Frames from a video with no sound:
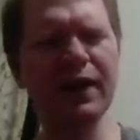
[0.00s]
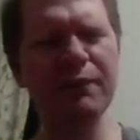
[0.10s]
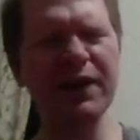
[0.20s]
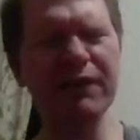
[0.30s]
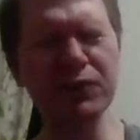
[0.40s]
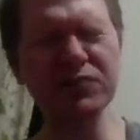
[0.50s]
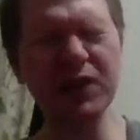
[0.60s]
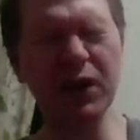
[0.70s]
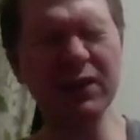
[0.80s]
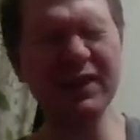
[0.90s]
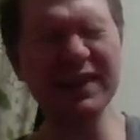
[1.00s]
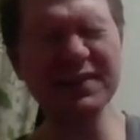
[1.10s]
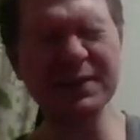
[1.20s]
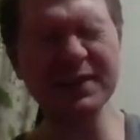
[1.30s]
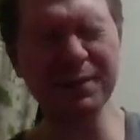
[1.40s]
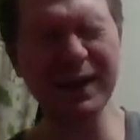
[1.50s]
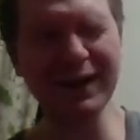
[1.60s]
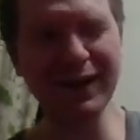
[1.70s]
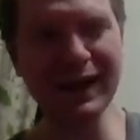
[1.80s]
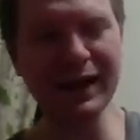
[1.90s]
my first thought with this was something
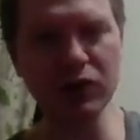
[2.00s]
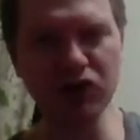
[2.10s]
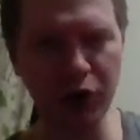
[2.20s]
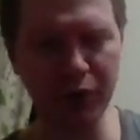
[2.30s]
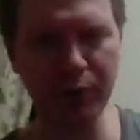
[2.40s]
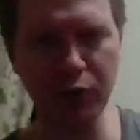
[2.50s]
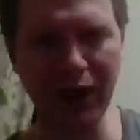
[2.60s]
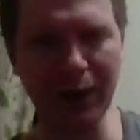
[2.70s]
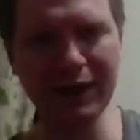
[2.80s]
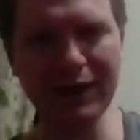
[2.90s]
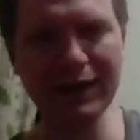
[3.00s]
like a Dark Moon Rabbit.